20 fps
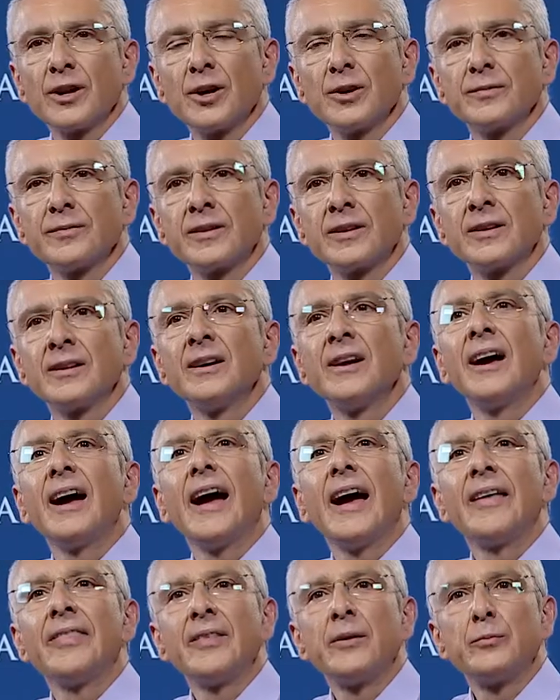and over
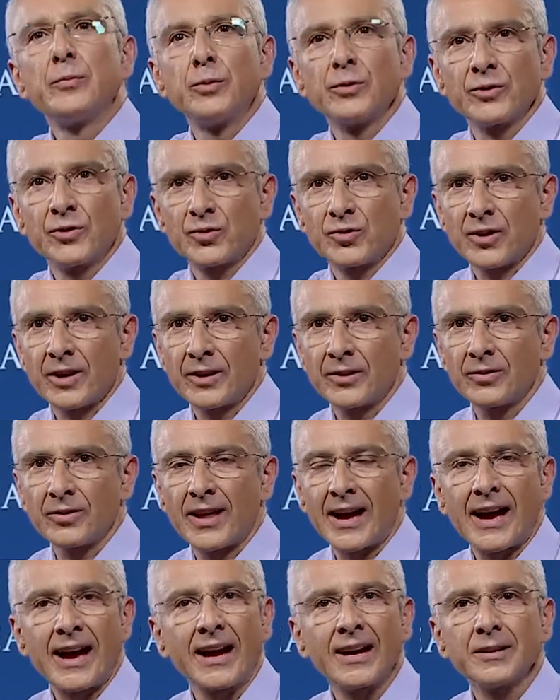and then put strain on
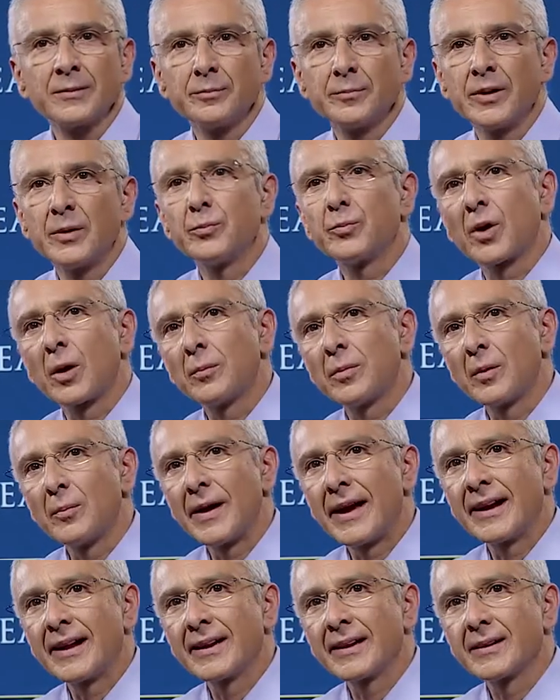the heart and be
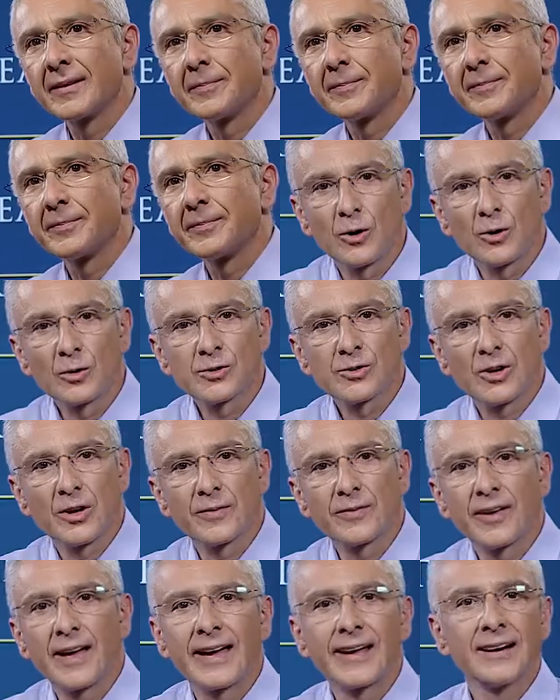problematic. Also,
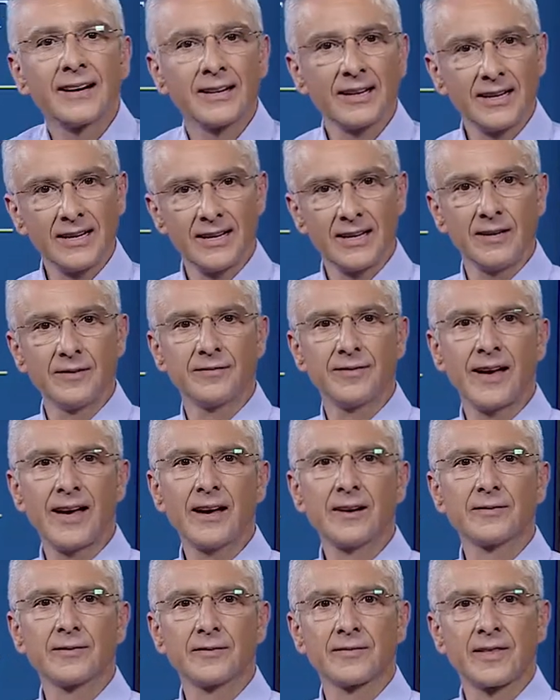if you had a leaky
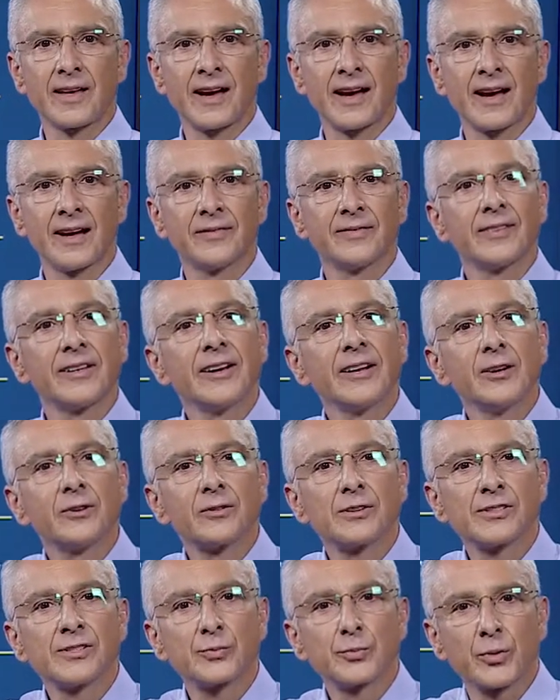valve of the heart, then
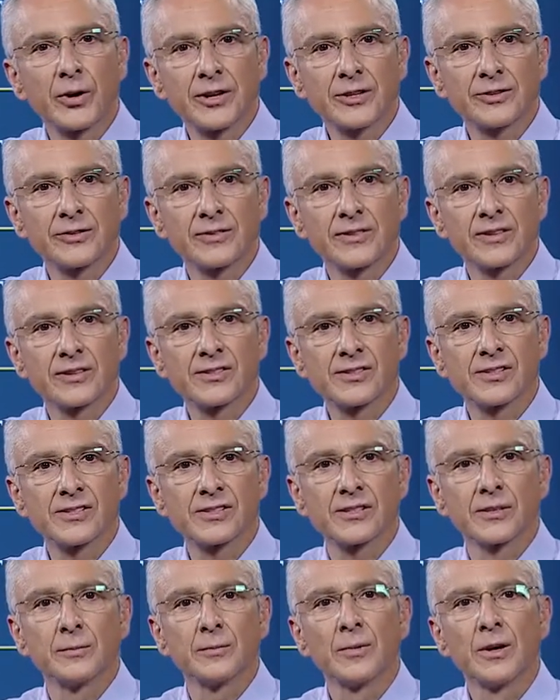increased pressure in the
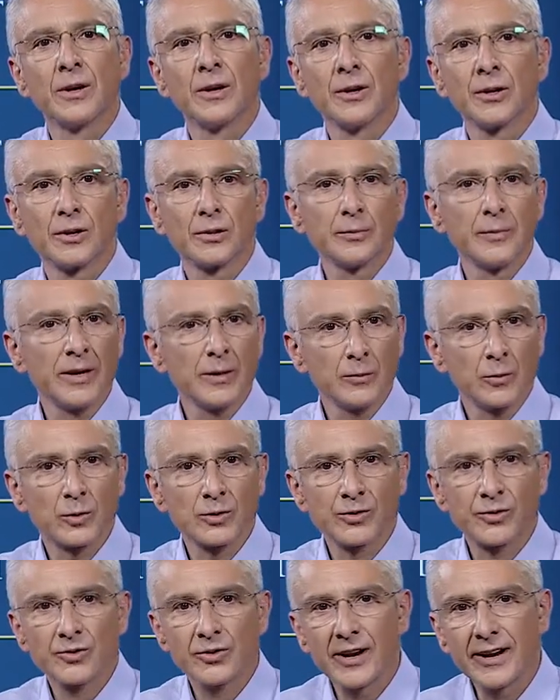system could mean more
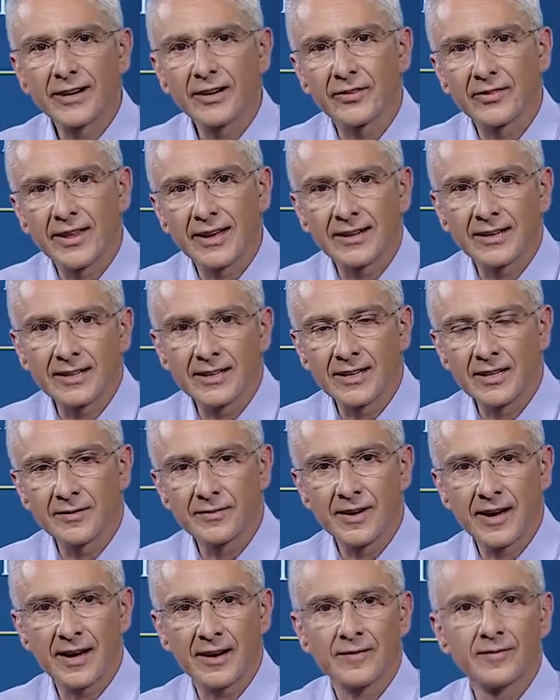strain on that leaky
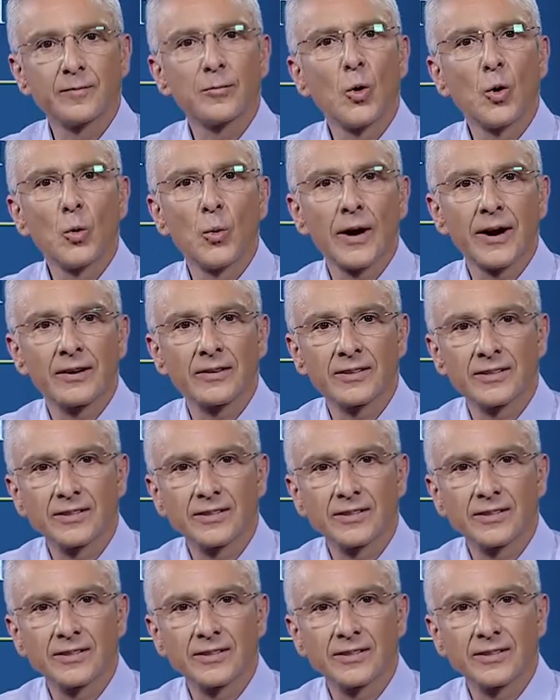valve, more wear